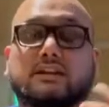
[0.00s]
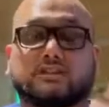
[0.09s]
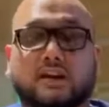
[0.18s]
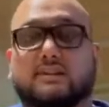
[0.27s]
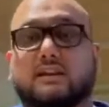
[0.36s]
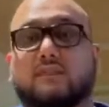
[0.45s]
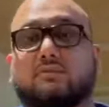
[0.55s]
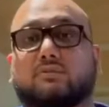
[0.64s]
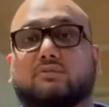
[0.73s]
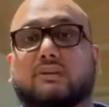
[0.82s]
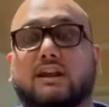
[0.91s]
check the
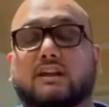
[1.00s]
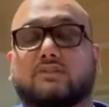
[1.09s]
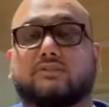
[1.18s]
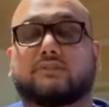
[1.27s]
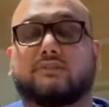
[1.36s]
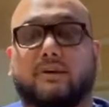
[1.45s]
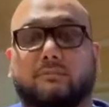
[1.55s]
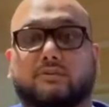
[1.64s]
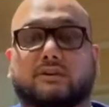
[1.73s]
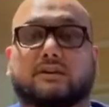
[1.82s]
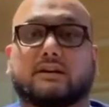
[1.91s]
levels and do the
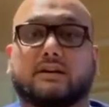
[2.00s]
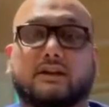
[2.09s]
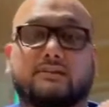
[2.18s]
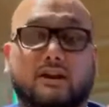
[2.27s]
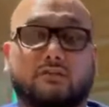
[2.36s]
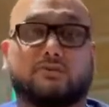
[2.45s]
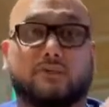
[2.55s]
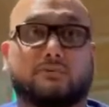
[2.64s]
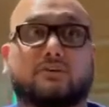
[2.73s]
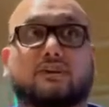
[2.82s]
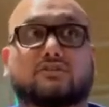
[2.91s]
therapeutic,
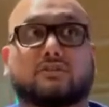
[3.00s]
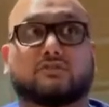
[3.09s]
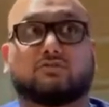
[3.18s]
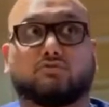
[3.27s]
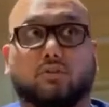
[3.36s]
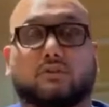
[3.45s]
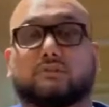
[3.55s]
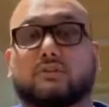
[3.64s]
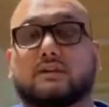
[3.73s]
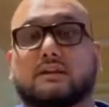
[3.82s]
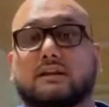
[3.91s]
neurotherapeutic index drugs,
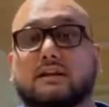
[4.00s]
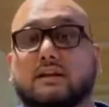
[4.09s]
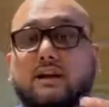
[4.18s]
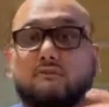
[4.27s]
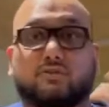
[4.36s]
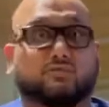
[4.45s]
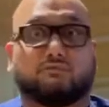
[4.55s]
which